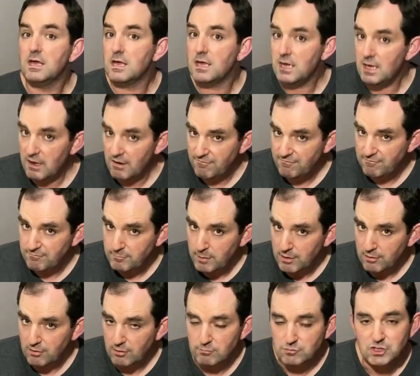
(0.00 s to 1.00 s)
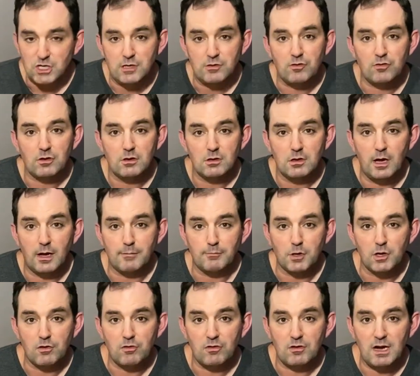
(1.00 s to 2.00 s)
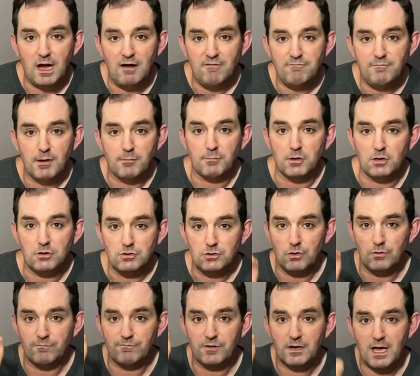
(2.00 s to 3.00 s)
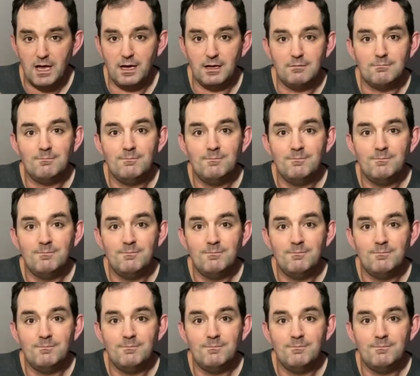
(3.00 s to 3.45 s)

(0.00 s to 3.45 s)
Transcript: If, by some chance, you're a library staff member, don't forget,